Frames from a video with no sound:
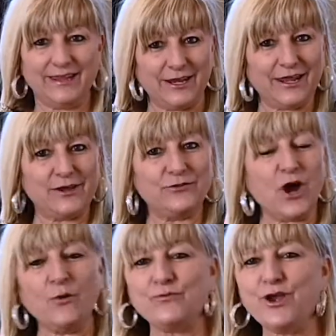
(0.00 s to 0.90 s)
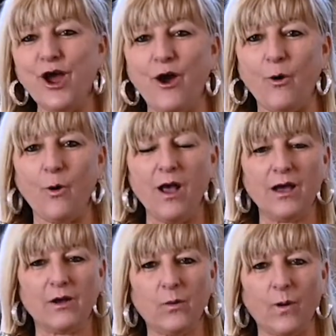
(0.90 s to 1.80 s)
You don't know
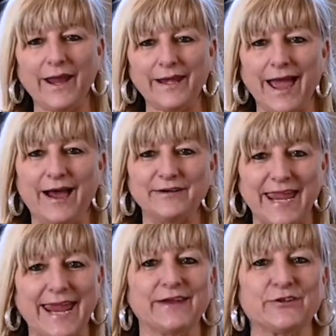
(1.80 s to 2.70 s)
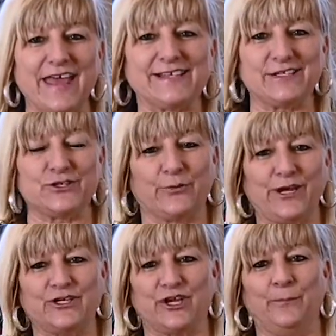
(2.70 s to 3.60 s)
quite how to handle that
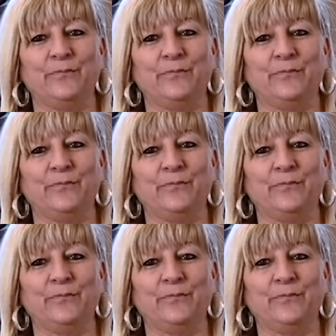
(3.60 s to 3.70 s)
situation.